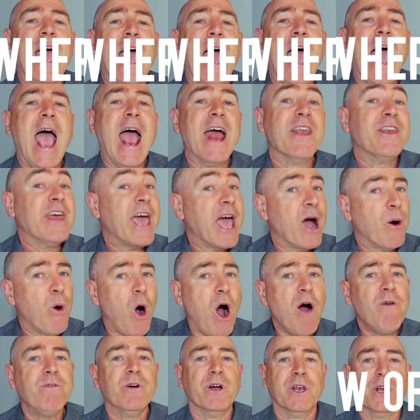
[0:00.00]
and how
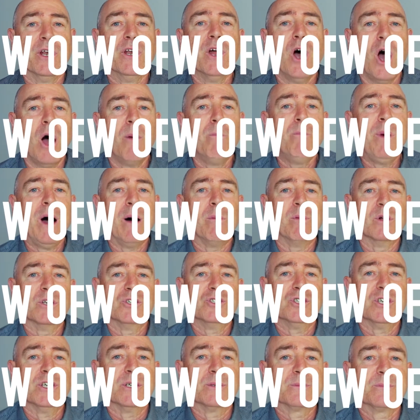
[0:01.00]
often I'm
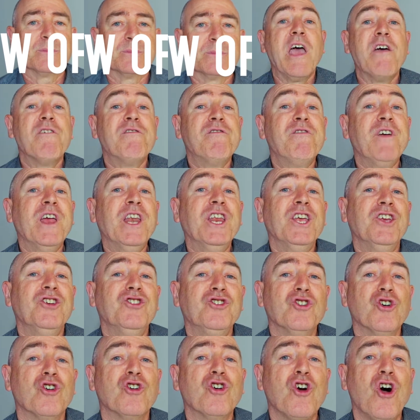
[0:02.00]
publishing.
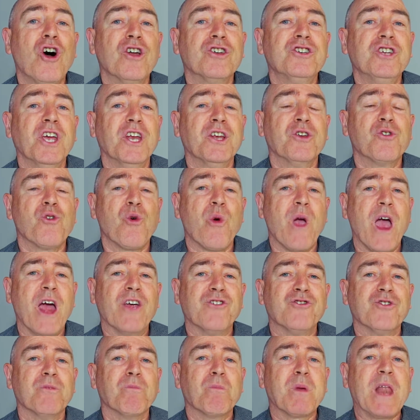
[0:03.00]
Finish your content
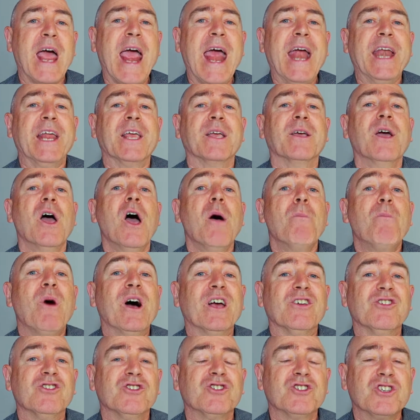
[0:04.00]
creation planning
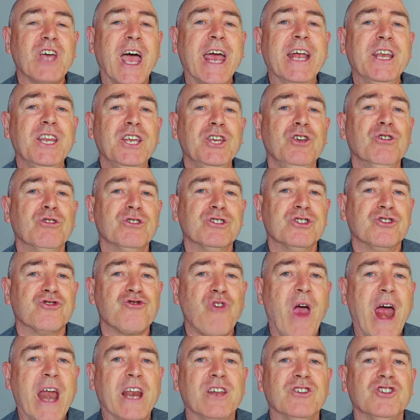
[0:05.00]
by stating your
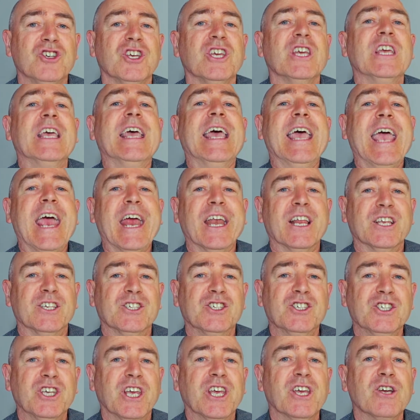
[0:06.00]
strategy in a
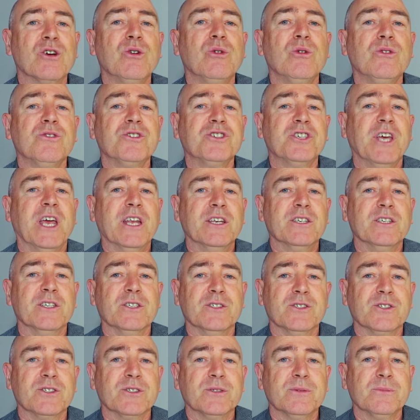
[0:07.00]
single
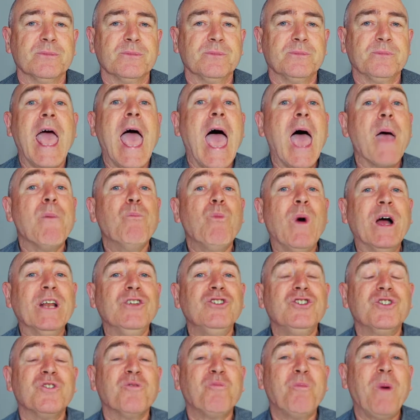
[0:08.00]
sentence. And
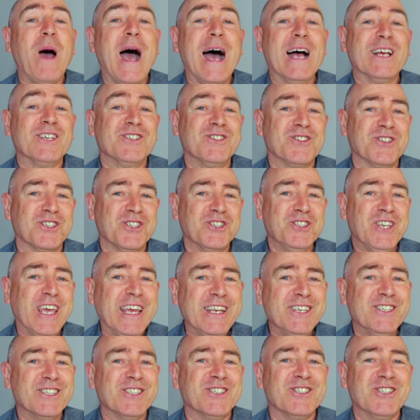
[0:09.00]
once you've passed the
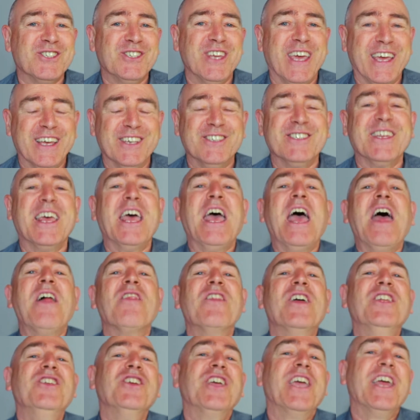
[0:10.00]
sentence test,
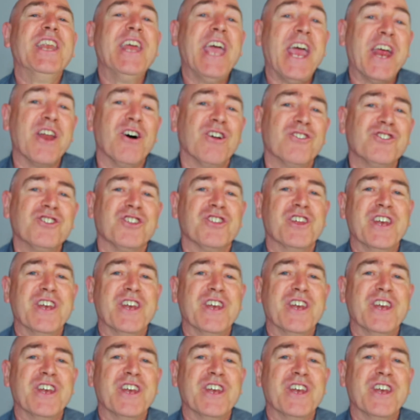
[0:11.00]
then you can head on to the